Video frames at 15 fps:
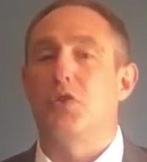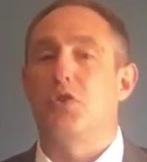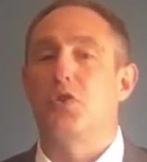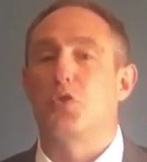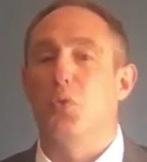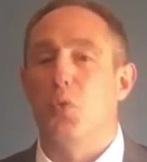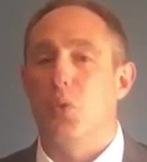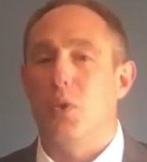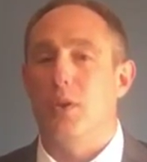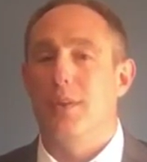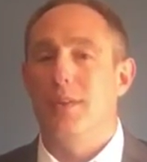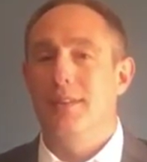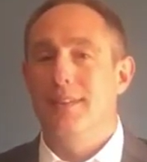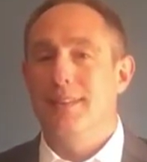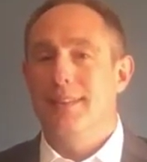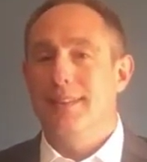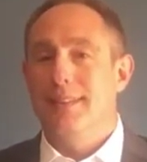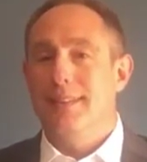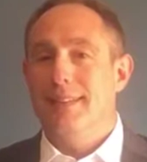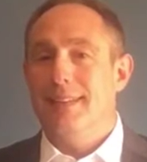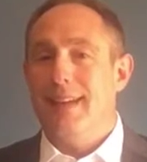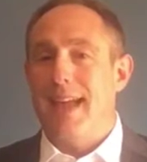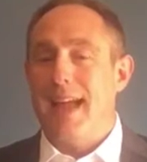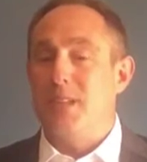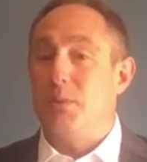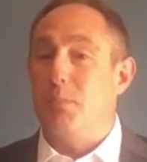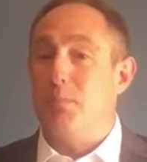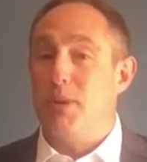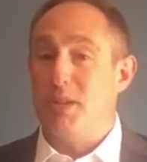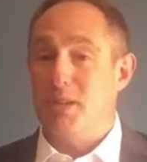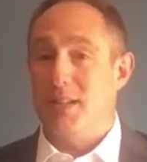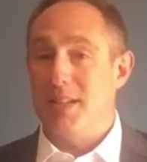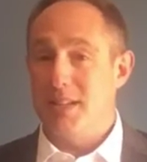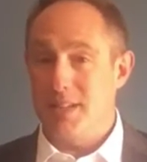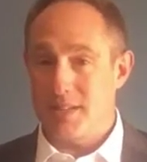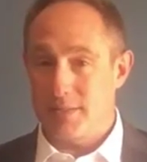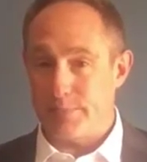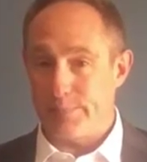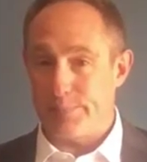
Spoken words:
school as a business.